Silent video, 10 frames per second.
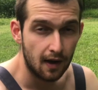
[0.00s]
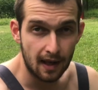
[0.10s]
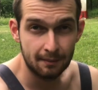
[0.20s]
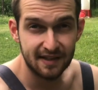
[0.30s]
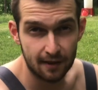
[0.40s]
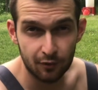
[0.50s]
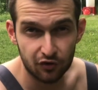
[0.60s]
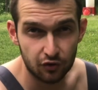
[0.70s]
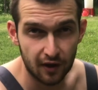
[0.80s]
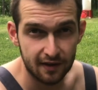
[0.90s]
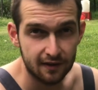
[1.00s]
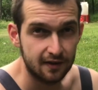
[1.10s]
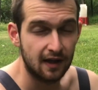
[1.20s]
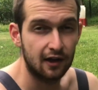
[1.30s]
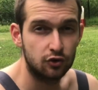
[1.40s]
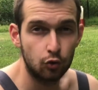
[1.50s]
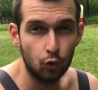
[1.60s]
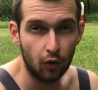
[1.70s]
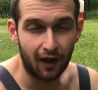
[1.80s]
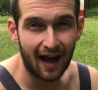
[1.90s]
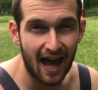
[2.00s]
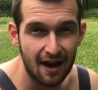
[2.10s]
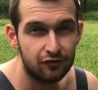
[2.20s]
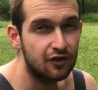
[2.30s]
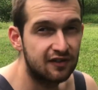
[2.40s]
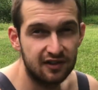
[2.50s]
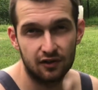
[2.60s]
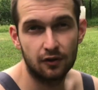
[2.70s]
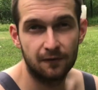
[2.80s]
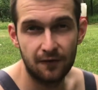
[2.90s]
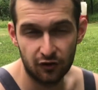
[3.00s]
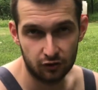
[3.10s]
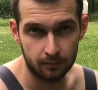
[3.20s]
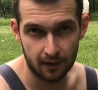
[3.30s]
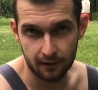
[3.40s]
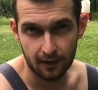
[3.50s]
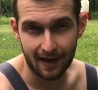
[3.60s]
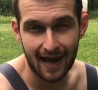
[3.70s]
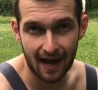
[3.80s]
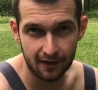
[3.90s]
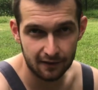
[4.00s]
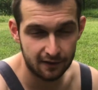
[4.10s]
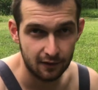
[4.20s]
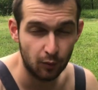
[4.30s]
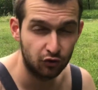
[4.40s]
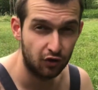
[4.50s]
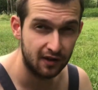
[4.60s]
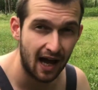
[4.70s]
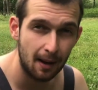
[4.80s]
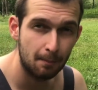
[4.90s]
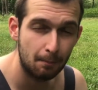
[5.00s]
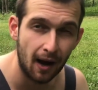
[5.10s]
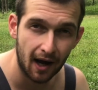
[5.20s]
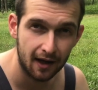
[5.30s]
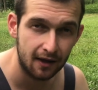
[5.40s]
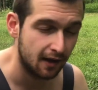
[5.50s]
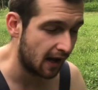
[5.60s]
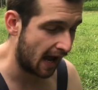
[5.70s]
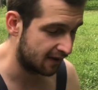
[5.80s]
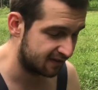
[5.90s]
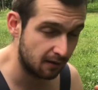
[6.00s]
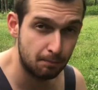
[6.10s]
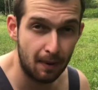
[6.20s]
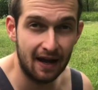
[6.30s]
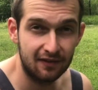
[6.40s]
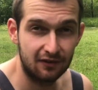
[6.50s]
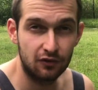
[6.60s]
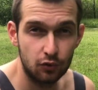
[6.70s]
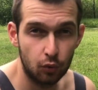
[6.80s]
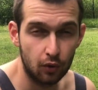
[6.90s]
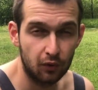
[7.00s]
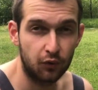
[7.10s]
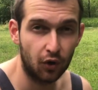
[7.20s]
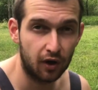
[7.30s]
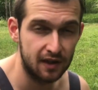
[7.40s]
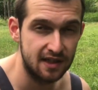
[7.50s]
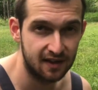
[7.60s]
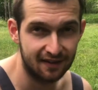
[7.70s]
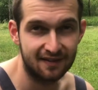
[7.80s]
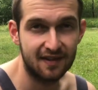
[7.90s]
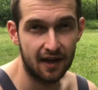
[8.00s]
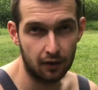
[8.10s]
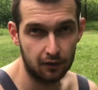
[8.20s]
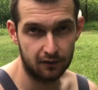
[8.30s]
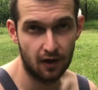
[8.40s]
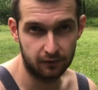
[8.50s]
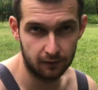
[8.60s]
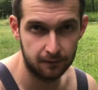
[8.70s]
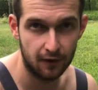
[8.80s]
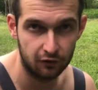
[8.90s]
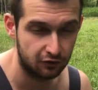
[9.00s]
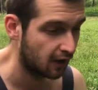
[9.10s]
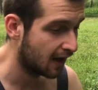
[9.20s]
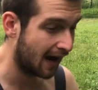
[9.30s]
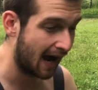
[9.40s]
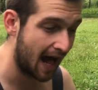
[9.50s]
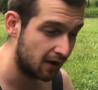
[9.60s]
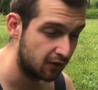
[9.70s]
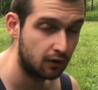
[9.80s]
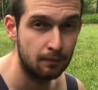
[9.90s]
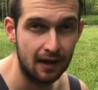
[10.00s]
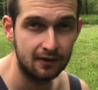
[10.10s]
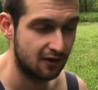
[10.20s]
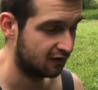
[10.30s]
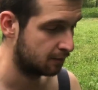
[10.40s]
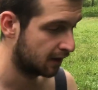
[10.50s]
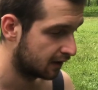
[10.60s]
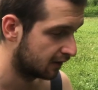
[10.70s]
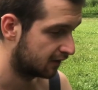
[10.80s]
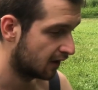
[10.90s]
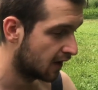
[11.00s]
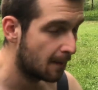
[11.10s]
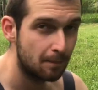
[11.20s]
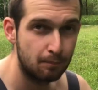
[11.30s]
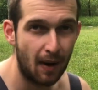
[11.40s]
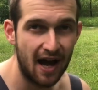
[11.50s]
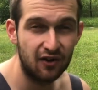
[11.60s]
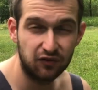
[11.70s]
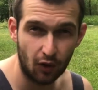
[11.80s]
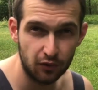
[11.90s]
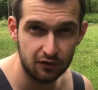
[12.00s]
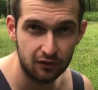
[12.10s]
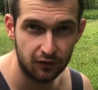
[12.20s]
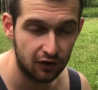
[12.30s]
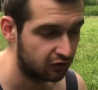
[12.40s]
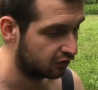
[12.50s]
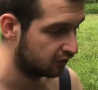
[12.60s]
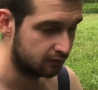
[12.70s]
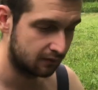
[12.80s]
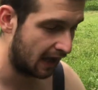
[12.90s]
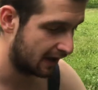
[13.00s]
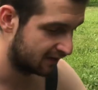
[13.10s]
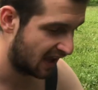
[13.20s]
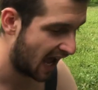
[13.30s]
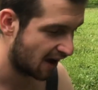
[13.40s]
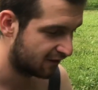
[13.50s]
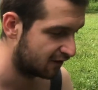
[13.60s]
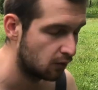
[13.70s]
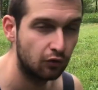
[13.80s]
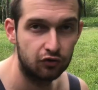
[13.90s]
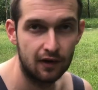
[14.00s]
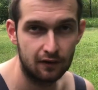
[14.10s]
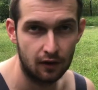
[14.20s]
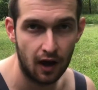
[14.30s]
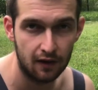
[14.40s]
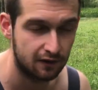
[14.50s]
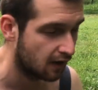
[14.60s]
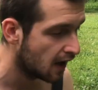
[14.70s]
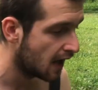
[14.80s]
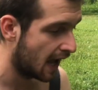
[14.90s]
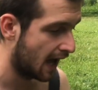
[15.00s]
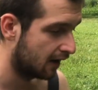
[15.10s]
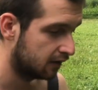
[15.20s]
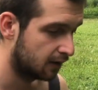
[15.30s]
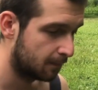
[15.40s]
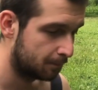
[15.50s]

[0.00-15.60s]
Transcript: let me demonstrate a tool every single fisherman has, which you cannot buy, and it's the best tool for cleaning the scales off a fish. I highly recommend this because buying frozen fish has half its nutrients lost, and